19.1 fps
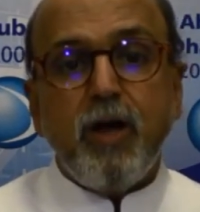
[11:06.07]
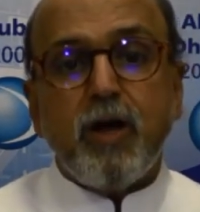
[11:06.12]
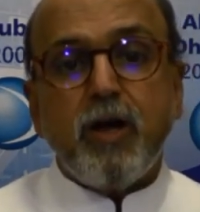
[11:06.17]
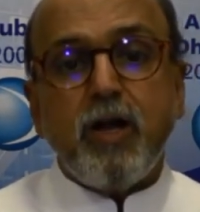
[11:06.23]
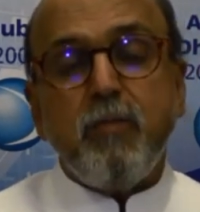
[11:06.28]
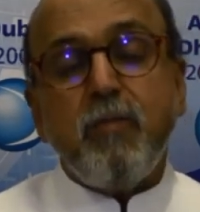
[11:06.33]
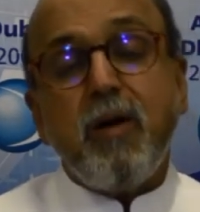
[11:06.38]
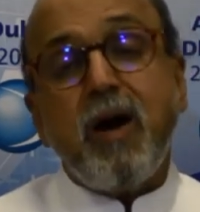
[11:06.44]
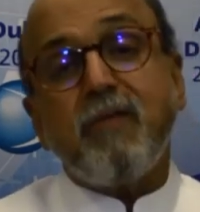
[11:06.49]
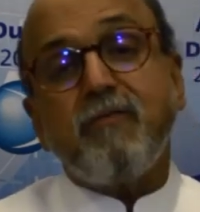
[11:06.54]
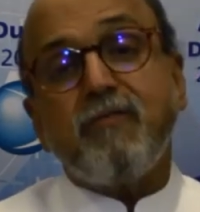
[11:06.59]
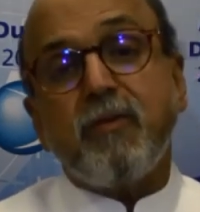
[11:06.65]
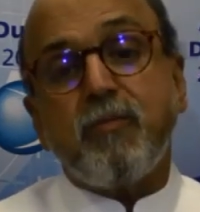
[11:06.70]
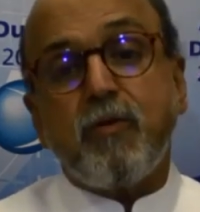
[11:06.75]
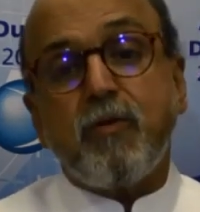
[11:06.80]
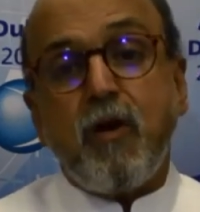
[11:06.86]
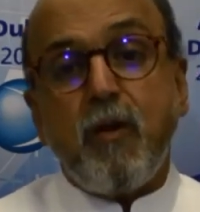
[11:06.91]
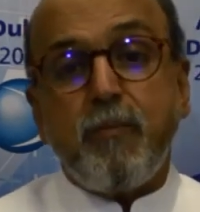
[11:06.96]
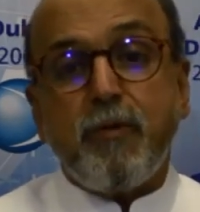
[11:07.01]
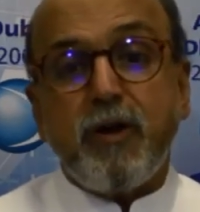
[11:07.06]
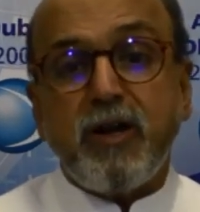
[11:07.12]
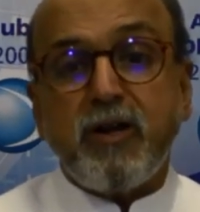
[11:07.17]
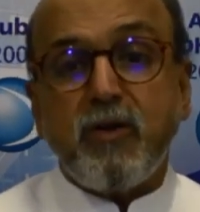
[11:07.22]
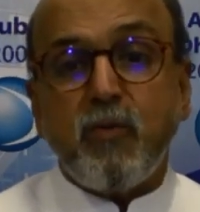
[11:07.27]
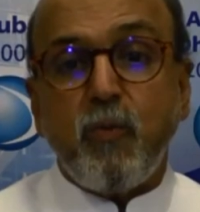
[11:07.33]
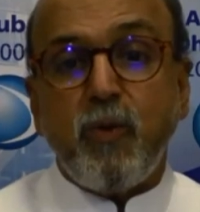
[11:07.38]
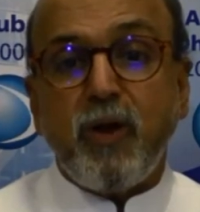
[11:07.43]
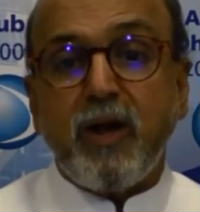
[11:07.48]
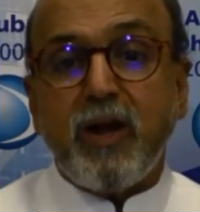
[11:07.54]
Demand from
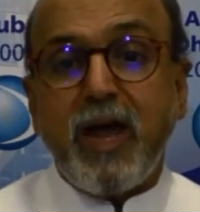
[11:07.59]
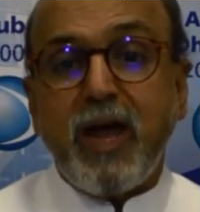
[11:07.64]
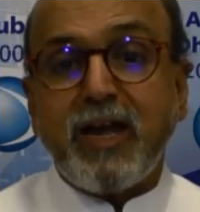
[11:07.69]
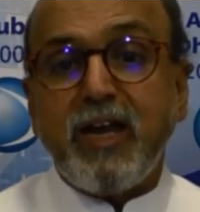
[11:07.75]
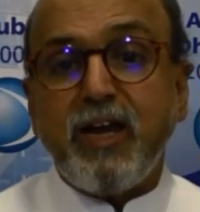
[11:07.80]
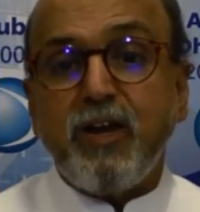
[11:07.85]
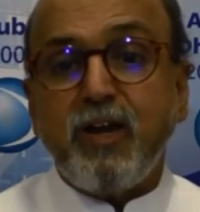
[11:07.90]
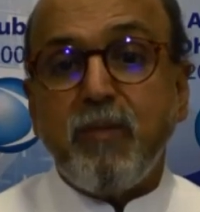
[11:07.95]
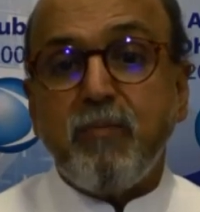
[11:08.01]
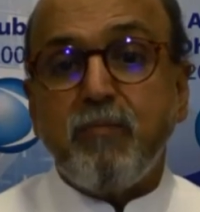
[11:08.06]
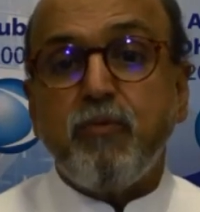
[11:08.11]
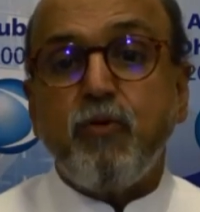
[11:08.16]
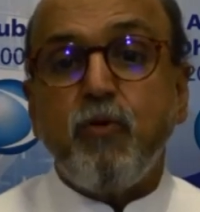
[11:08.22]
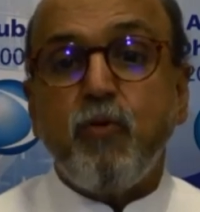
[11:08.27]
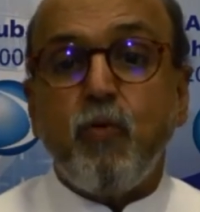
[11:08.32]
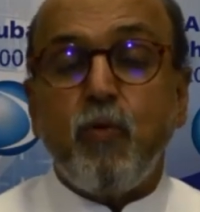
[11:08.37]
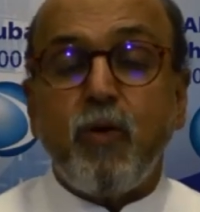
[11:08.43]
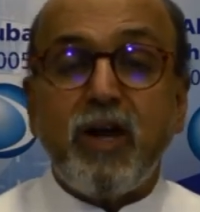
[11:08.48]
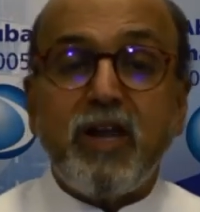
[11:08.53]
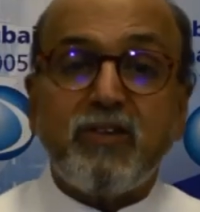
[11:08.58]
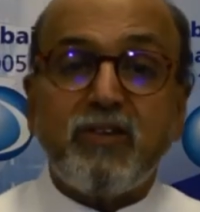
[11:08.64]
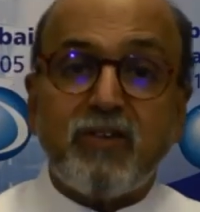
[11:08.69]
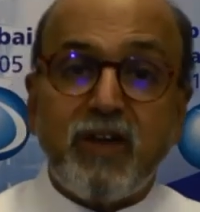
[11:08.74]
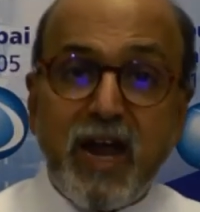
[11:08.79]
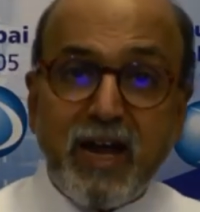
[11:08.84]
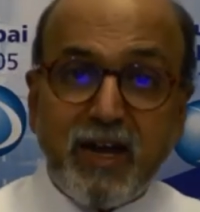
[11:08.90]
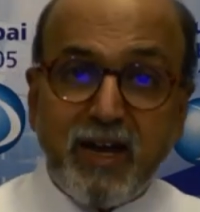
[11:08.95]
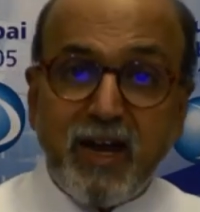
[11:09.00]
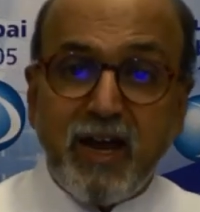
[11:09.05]
corporate will likely to improve only
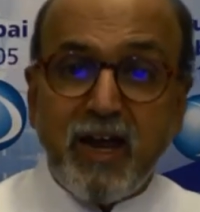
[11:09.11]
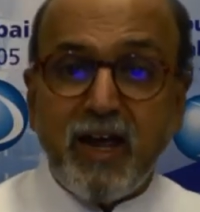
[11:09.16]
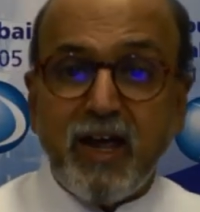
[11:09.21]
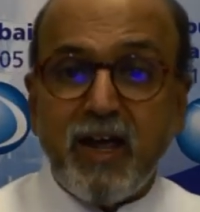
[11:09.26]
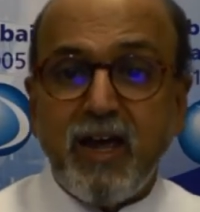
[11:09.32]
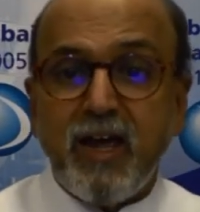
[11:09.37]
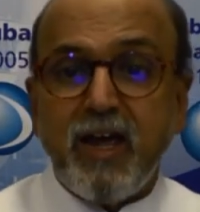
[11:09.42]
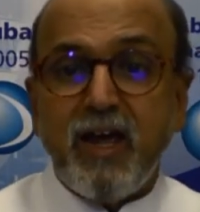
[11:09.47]
slightly,